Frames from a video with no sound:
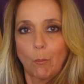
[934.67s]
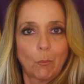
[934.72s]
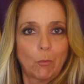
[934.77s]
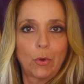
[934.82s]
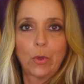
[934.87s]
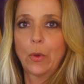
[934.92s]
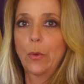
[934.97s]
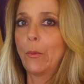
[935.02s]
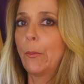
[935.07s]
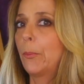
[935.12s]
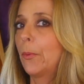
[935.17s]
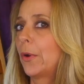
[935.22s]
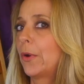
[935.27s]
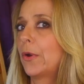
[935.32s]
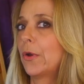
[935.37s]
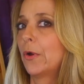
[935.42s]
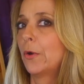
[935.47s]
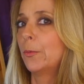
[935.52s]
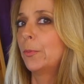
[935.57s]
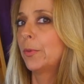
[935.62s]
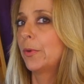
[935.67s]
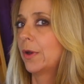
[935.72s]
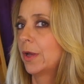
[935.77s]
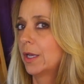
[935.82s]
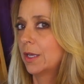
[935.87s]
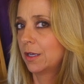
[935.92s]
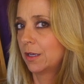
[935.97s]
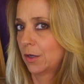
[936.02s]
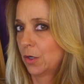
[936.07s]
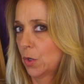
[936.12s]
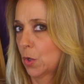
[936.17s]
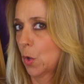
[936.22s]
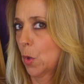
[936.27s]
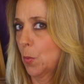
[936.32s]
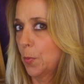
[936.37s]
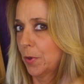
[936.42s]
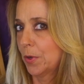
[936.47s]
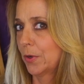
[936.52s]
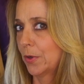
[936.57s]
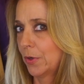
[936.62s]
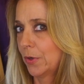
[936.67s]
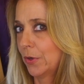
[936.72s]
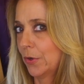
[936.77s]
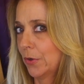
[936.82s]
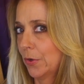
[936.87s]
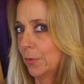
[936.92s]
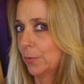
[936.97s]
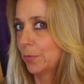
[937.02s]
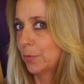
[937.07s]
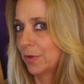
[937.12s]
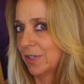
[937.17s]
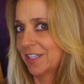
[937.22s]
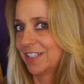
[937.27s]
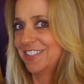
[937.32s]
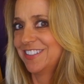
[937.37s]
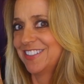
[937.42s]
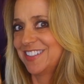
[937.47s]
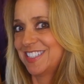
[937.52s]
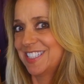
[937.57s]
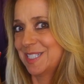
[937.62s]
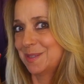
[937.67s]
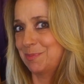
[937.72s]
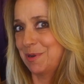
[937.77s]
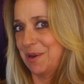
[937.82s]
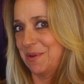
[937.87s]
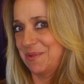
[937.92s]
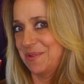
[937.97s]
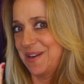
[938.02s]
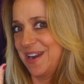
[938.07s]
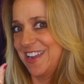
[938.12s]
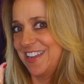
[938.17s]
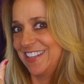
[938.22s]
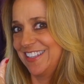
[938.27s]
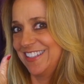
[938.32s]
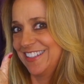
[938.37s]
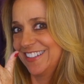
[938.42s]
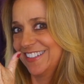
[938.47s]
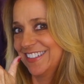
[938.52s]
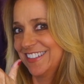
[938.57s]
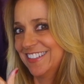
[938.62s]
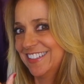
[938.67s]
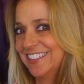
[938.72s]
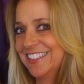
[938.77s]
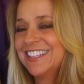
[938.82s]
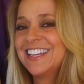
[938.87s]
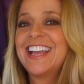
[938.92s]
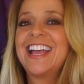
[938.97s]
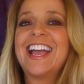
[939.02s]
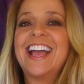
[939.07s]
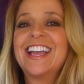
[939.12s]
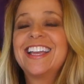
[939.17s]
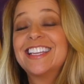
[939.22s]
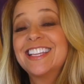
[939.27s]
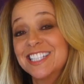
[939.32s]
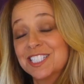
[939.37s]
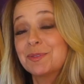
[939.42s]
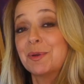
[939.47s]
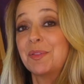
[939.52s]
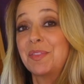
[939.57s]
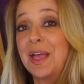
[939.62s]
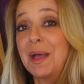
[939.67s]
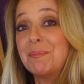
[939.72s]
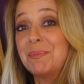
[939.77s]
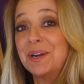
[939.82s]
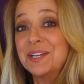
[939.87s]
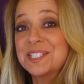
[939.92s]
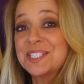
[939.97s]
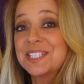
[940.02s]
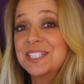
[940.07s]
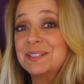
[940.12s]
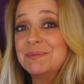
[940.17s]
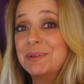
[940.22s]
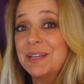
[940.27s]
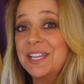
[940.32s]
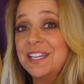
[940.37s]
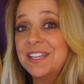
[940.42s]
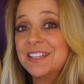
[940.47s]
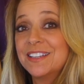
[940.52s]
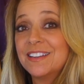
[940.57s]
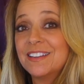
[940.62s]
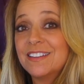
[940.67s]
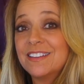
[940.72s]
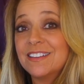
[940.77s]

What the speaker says: Nope, nope, nope, nope. We're gonna use this part right here. Guess what that part's gonna be?